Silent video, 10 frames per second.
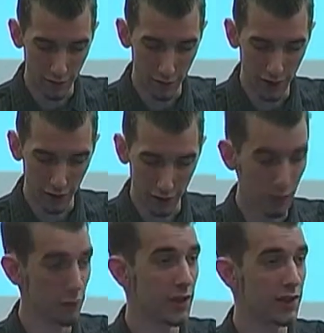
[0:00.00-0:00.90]
have about a
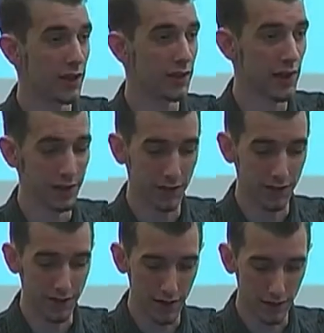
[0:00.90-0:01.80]
couple of weeks to get that to
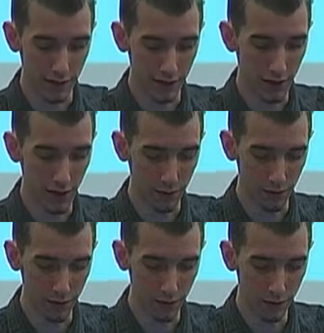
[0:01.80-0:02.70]
the Senate and get that
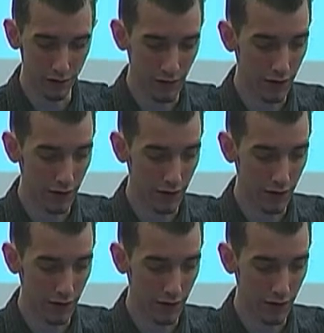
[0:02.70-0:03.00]
approved.